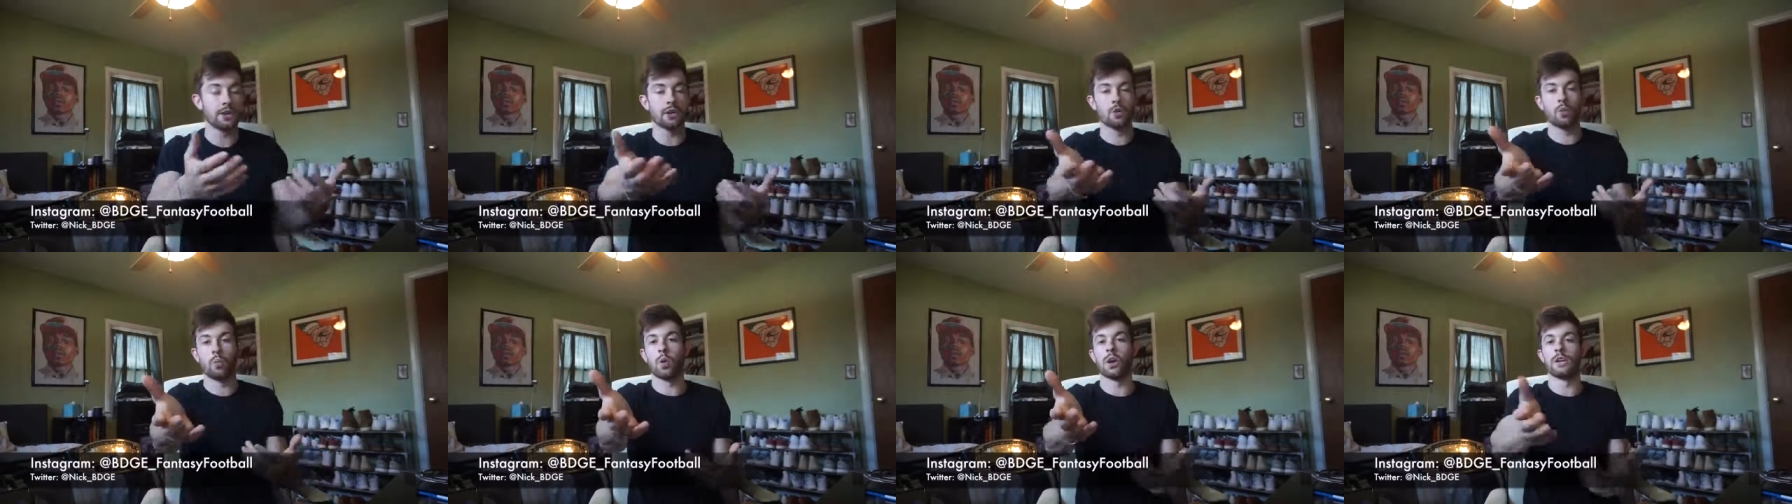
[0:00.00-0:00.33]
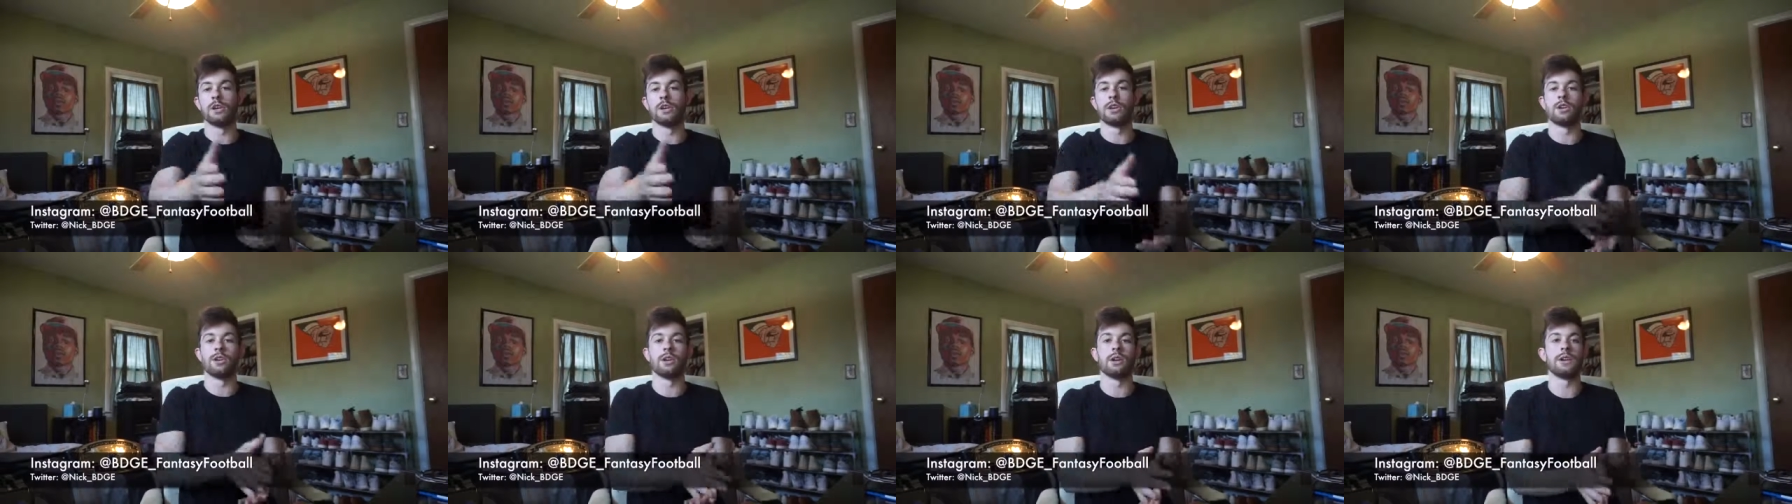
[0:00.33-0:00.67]

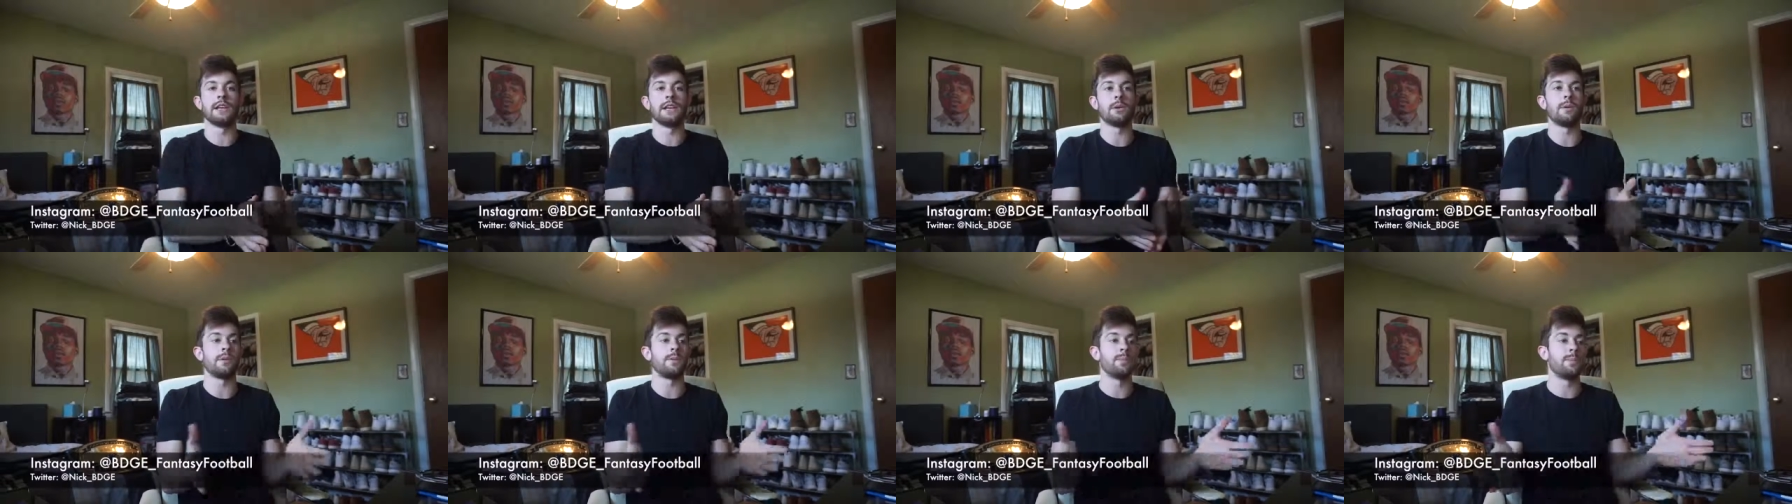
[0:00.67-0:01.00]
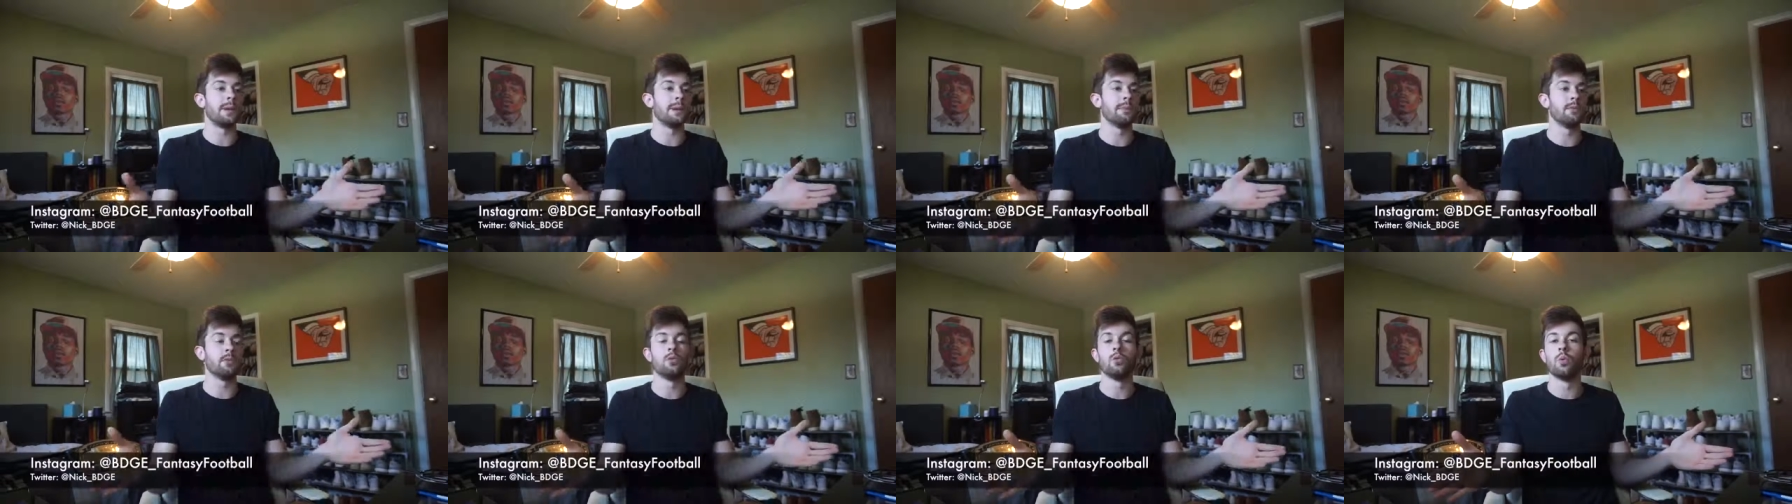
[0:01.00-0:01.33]
you're in a league with
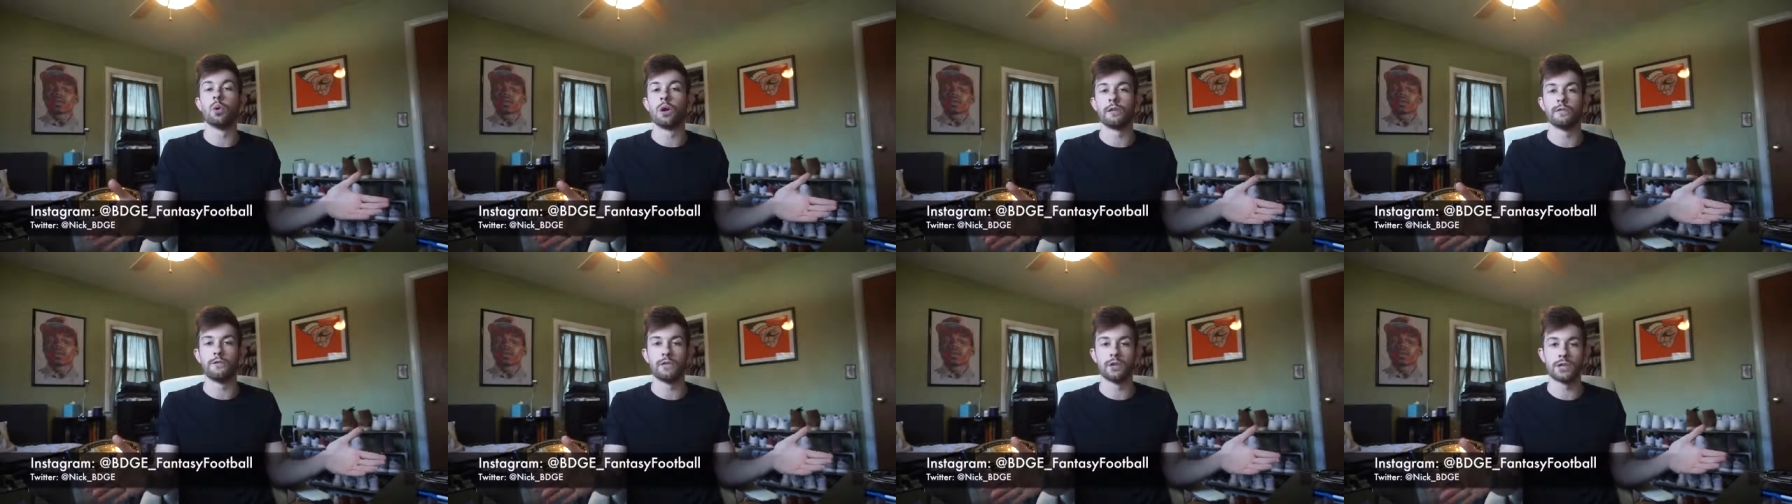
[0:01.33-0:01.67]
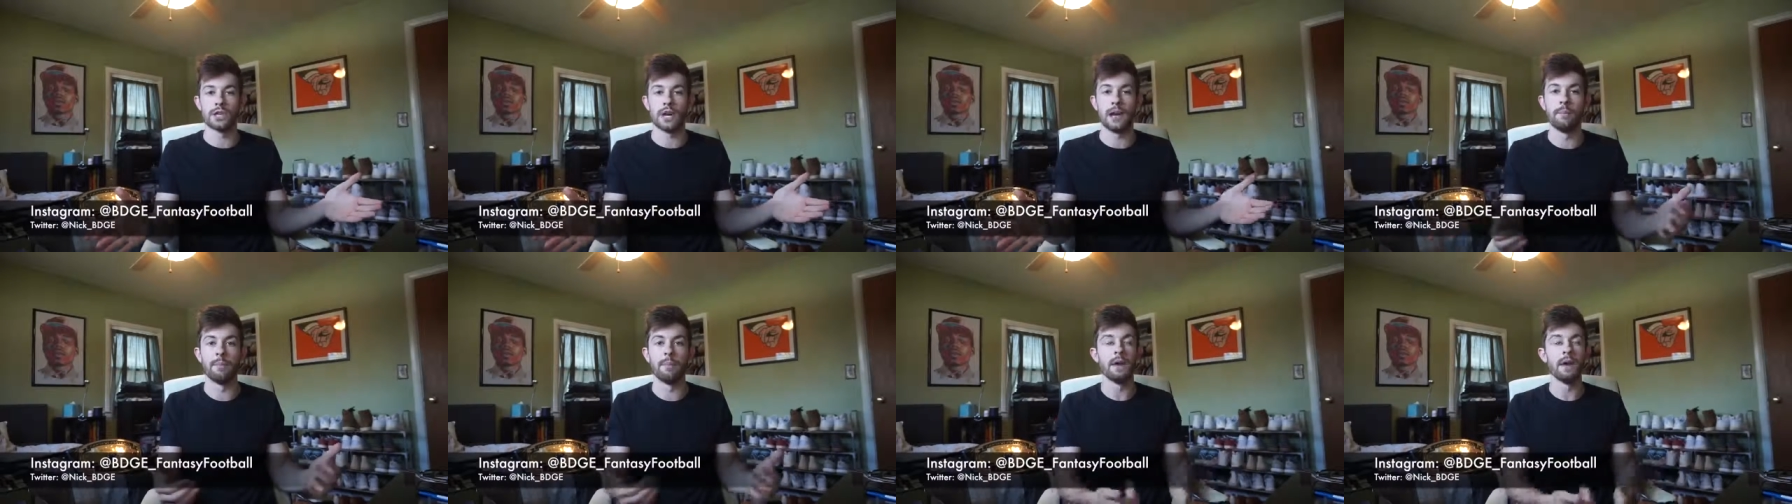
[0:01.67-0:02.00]
people who work full
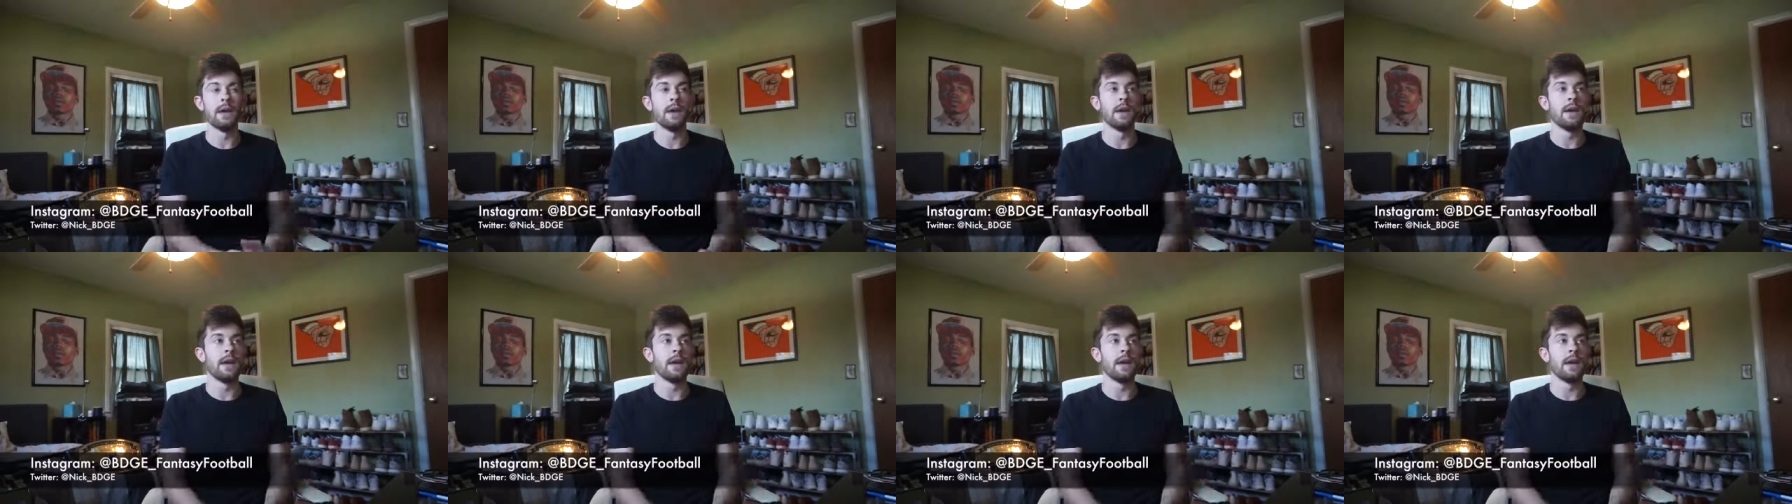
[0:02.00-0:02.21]
time.